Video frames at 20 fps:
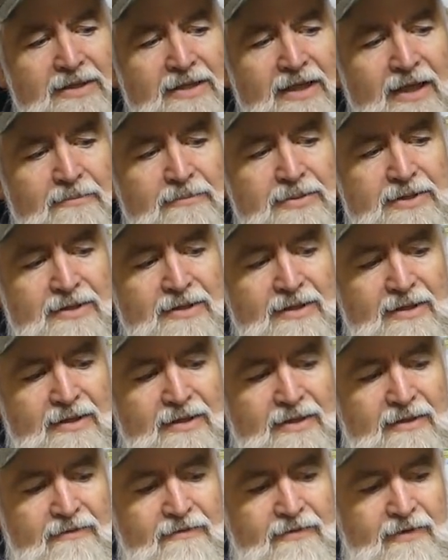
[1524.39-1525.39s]
steps
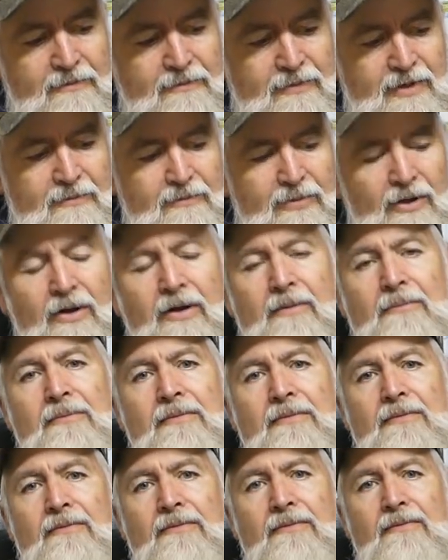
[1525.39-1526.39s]
from the bottom